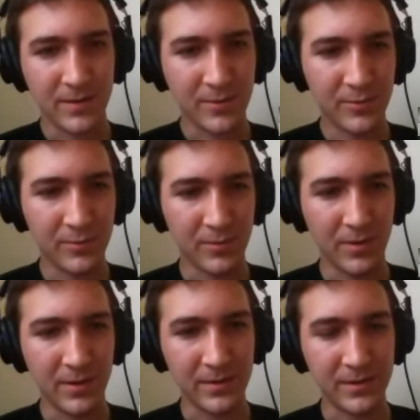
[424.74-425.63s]
Cool.
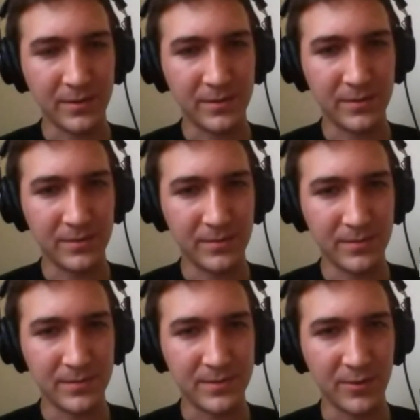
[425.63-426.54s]

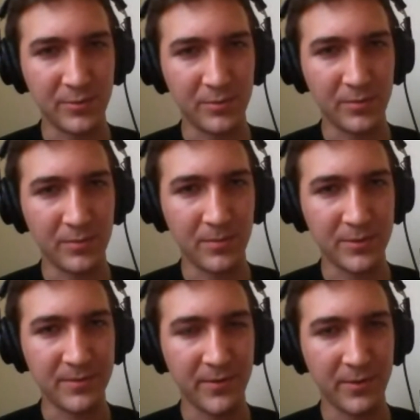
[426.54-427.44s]
So
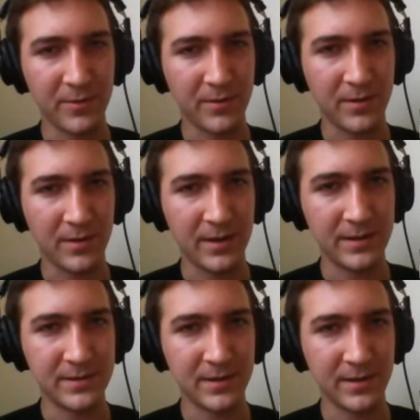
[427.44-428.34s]
most of your
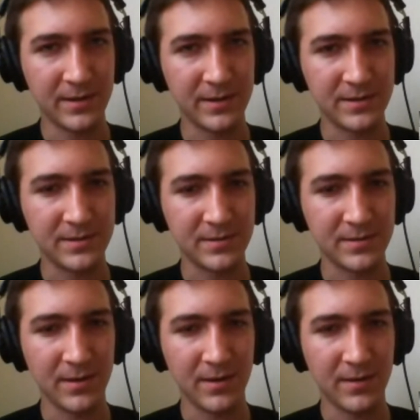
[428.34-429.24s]
clients, I guess,
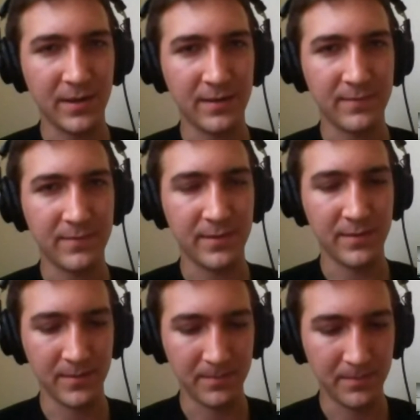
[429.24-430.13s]
they have
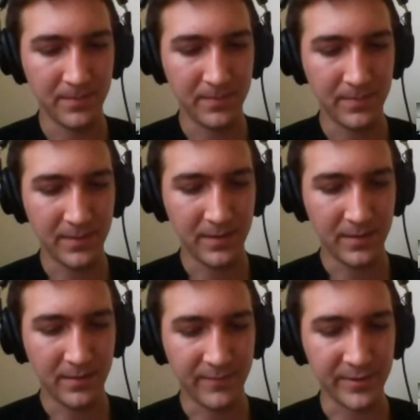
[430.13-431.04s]

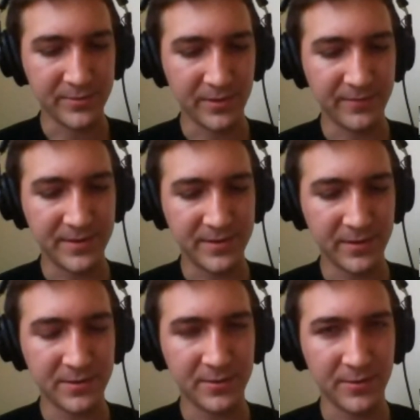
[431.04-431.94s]
virtual
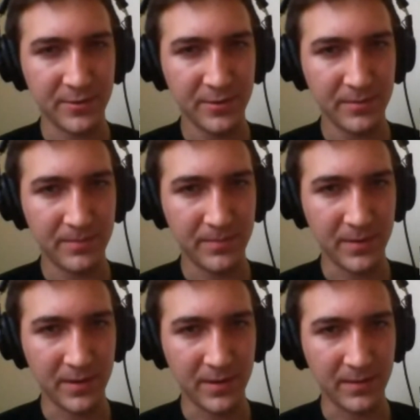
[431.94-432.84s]
infrastructure,
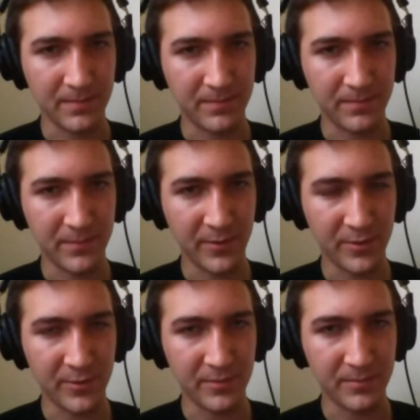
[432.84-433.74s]
or
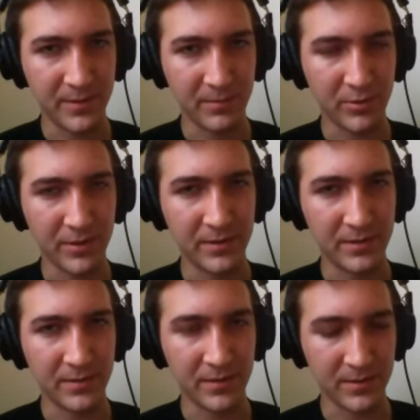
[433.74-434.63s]
you're
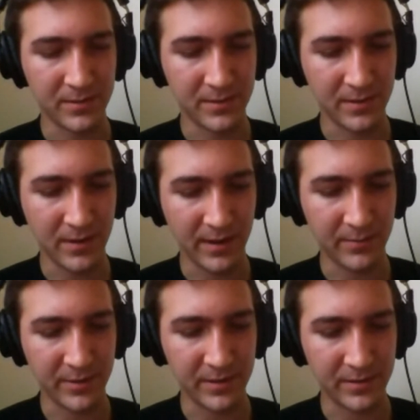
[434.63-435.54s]
deploying on
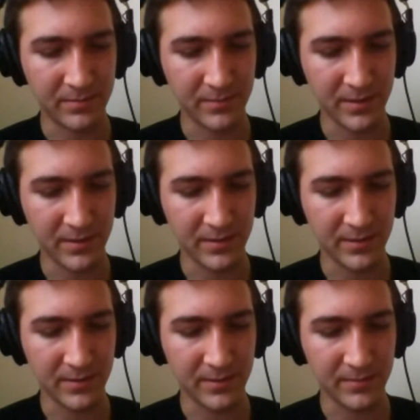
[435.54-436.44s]
hybrid
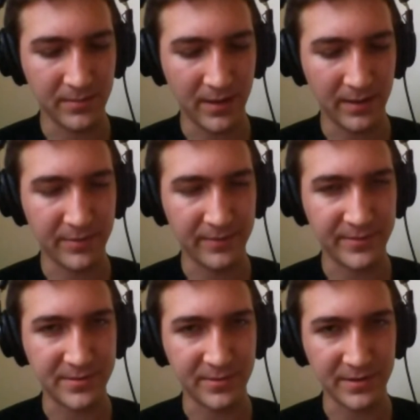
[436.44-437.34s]

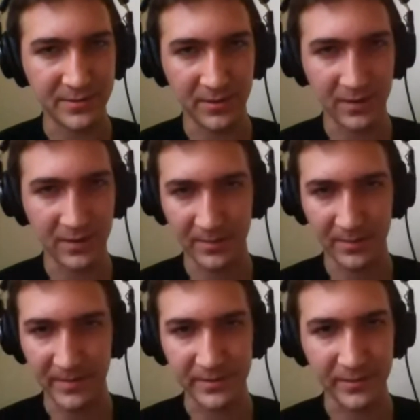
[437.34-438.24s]
infrastructure like bare
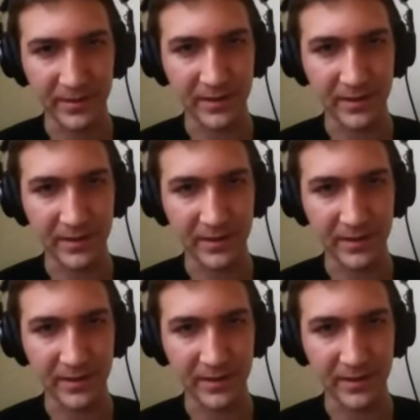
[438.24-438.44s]
metal